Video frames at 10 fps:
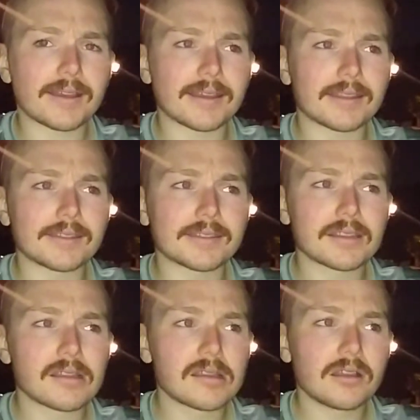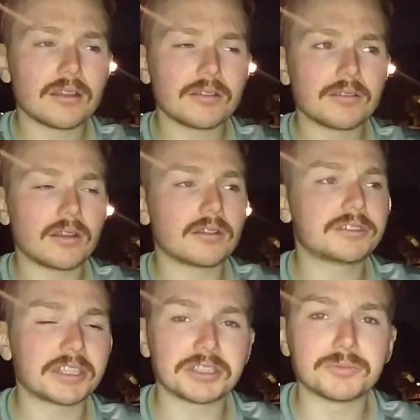and
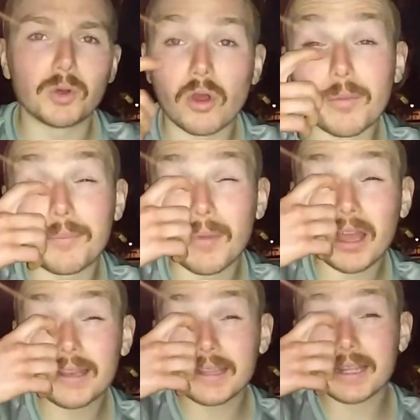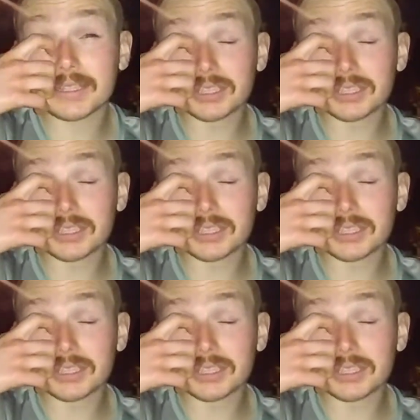sex is more on my mind, I guess.